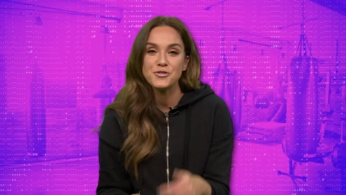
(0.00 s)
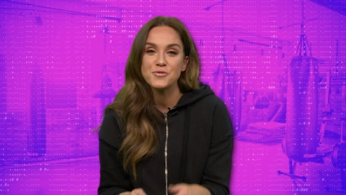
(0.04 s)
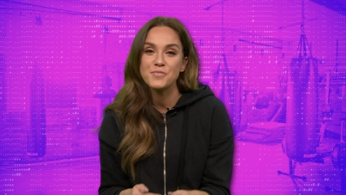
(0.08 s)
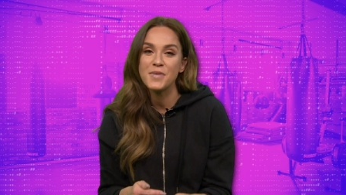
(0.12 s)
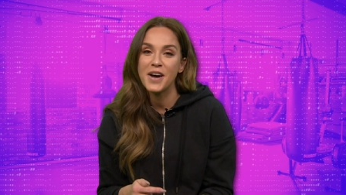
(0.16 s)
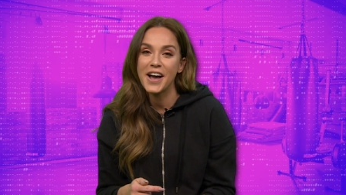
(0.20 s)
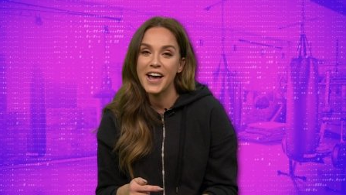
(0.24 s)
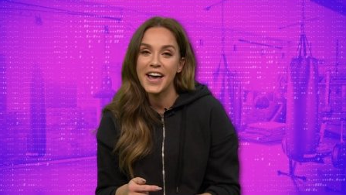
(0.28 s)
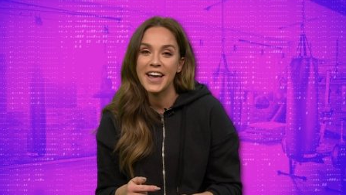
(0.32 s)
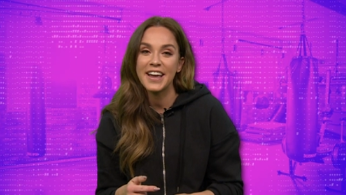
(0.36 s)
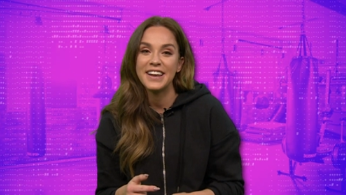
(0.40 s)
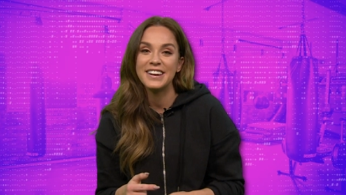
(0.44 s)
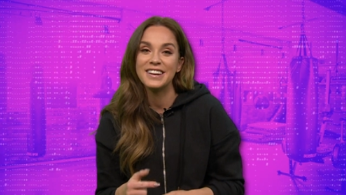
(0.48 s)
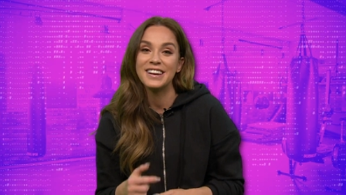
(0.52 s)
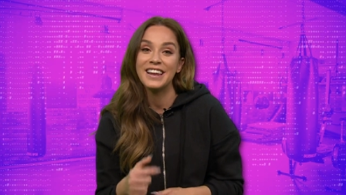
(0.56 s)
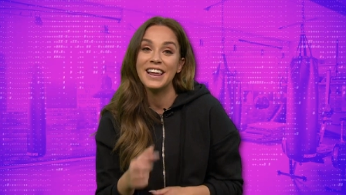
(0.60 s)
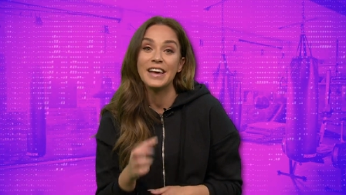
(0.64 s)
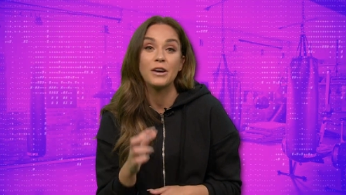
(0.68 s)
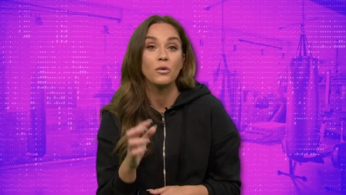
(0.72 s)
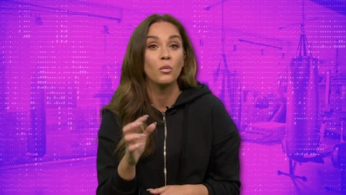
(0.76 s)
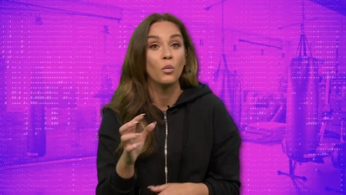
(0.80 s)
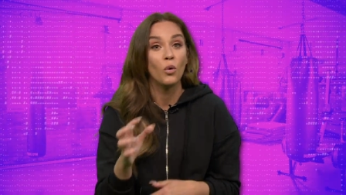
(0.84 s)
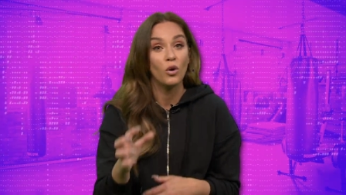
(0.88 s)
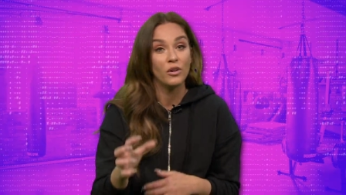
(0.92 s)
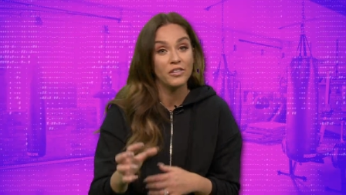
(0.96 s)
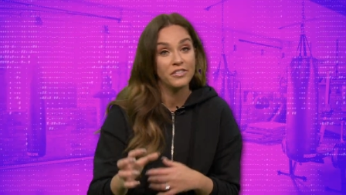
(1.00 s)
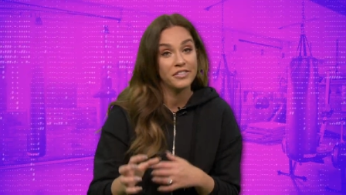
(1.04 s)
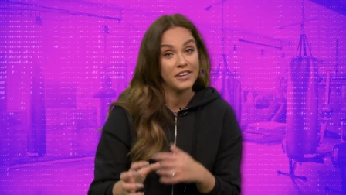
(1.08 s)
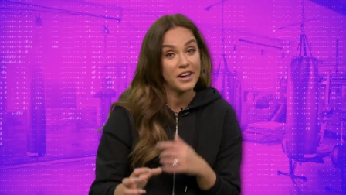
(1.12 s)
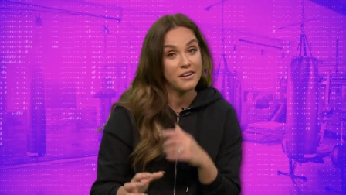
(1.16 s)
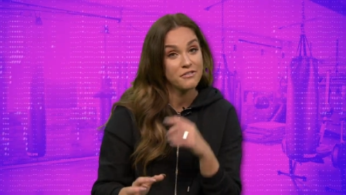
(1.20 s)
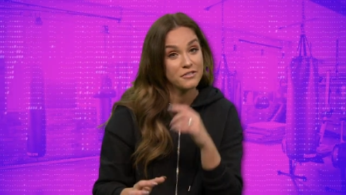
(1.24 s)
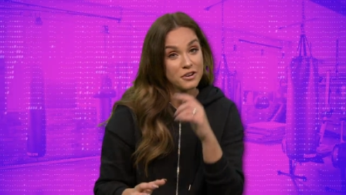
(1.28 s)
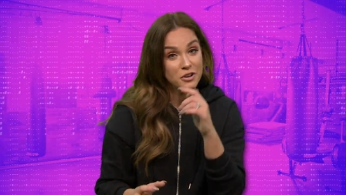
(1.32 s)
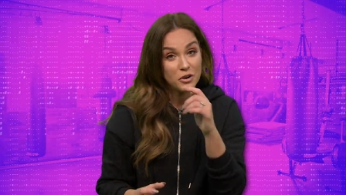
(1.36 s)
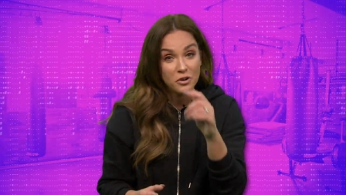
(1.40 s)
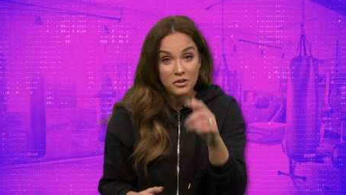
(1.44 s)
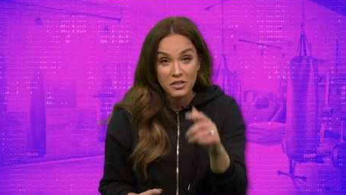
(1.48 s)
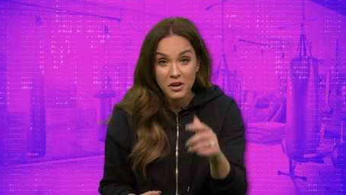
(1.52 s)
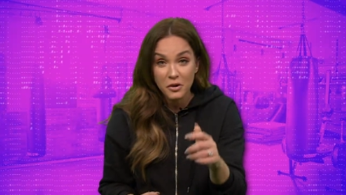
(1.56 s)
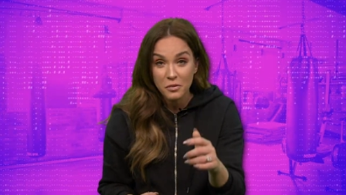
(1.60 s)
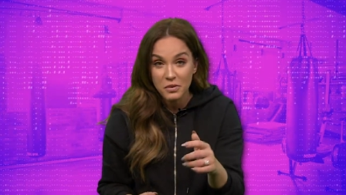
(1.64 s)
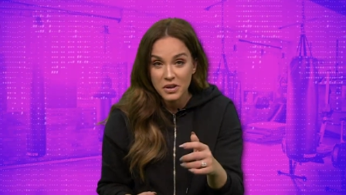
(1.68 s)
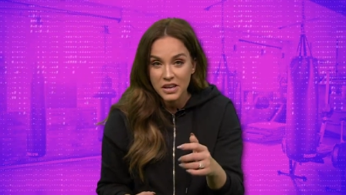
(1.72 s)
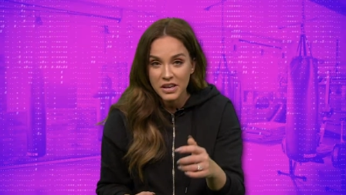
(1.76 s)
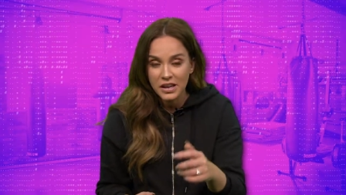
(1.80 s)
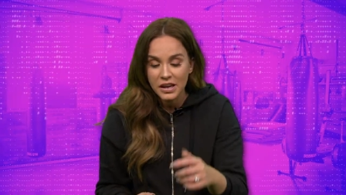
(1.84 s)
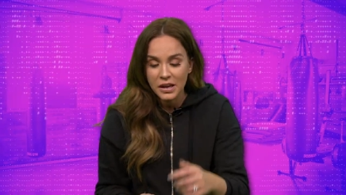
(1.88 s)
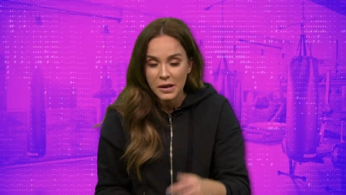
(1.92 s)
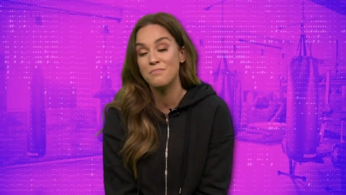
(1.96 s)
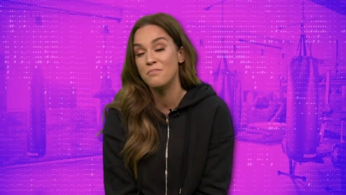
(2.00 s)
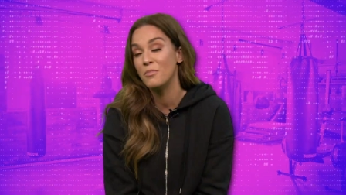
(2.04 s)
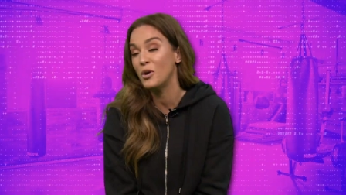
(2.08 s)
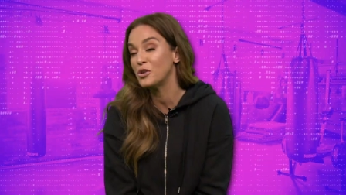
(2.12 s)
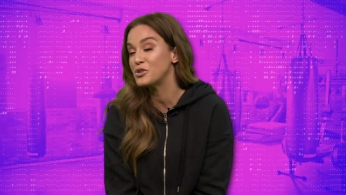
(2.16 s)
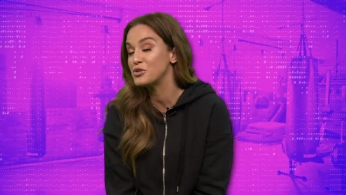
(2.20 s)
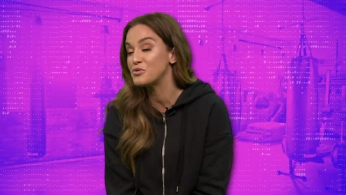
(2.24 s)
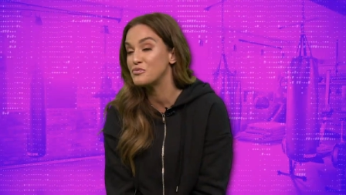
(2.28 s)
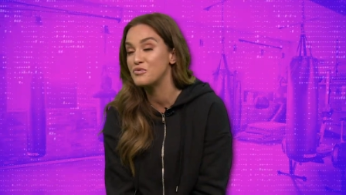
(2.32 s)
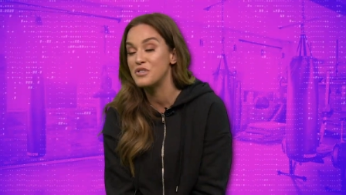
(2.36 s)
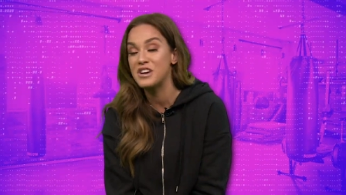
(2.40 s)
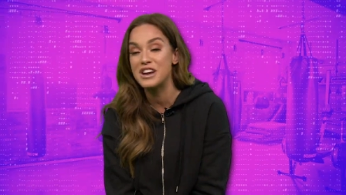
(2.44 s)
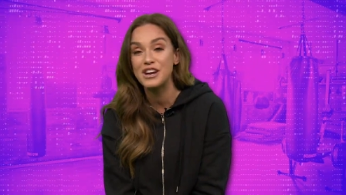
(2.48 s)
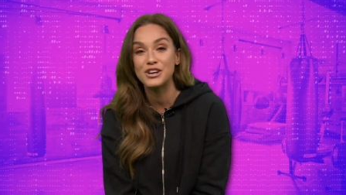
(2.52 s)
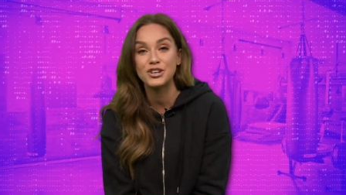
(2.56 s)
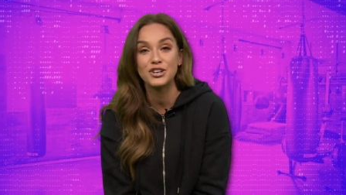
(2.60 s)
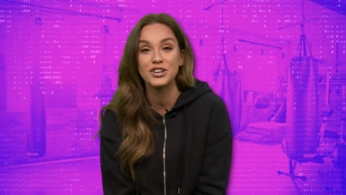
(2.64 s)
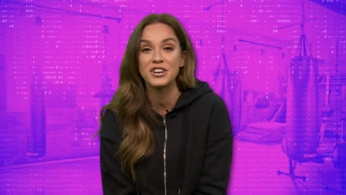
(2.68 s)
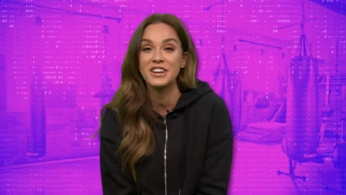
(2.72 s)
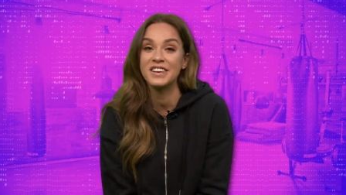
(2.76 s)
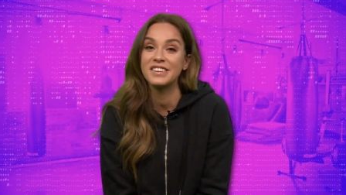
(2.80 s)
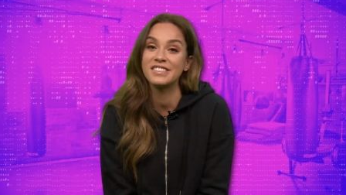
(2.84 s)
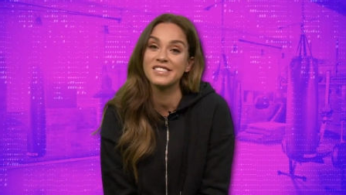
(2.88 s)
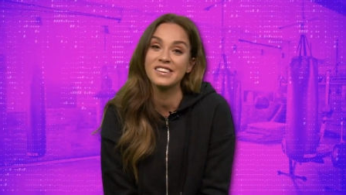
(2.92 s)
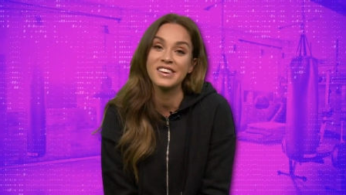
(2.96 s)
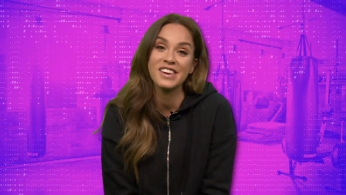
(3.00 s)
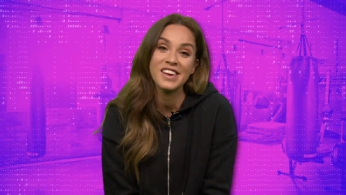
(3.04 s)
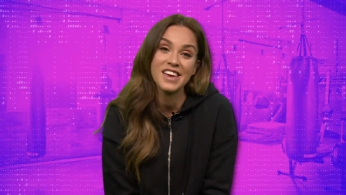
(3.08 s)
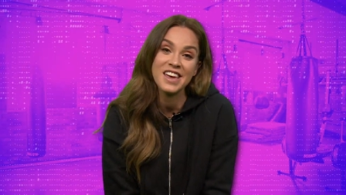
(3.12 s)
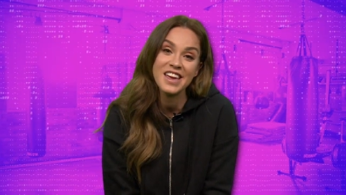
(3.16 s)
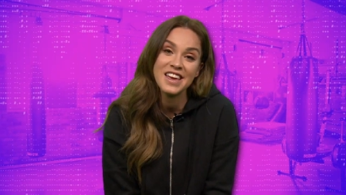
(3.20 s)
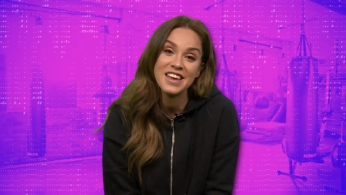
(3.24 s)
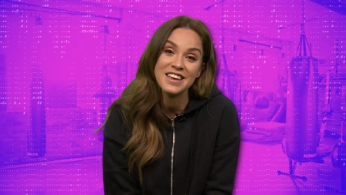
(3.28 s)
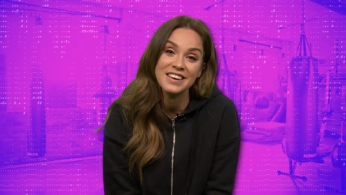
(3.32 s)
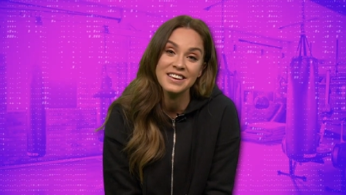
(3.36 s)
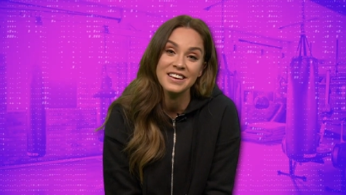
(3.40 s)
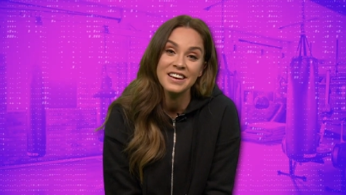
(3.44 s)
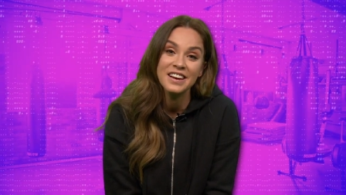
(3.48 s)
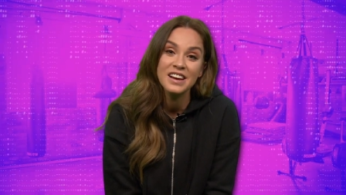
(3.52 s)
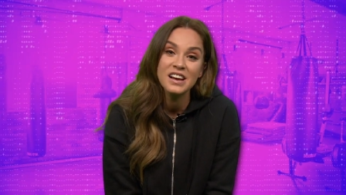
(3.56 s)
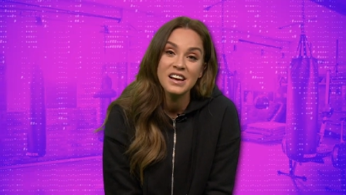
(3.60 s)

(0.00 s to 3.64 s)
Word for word: mine like once every other week. Moderation is key.